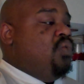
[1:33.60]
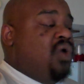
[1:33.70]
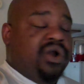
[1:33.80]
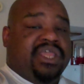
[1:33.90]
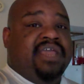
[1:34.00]

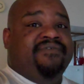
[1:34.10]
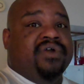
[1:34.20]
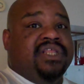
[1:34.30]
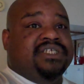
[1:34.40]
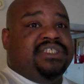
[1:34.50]
working
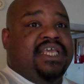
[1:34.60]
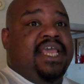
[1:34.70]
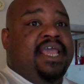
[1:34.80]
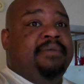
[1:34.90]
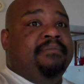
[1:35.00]
for this
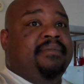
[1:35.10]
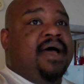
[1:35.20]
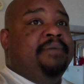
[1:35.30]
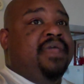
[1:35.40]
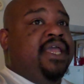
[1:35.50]
team.
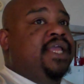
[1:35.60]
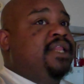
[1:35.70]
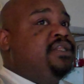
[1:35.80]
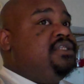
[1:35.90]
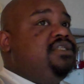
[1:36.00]
I
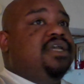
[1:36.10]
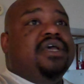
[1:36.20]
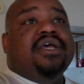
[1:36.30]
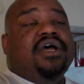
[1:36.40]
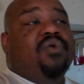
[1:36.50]
mean,
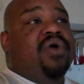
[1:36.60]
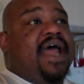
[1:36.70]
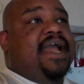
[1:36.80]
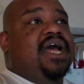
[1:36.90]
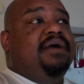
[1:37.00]

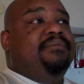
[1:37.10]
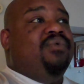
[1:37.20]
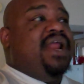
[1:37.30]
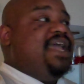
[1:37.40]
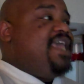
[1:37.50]
when I
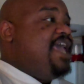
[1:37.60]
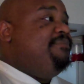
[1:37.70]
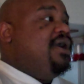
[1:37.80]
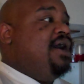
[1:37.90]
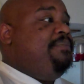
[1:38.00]
come when I
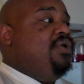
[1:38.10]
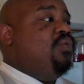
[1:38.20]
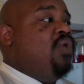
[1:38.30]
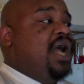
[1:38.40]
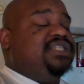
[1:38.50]
came
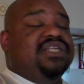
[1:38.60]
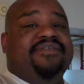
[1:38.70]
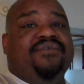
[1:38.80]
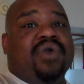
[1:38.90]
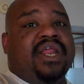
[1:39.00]
up watching
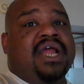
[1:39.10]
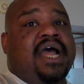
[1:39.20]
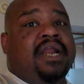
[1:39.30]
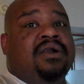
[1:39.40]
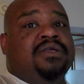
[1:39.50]
the
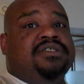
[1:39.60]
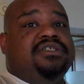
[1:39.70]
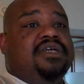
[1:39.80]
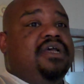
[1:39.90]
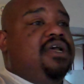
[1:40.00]

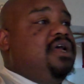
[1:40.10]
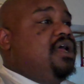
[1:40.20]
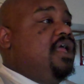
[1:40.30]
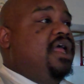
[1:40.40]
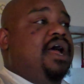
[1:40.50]
49ers,
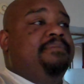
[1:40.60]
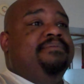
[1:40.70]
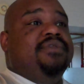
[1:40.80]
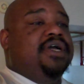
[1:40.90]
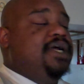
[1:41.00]

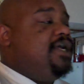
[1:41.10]
I'm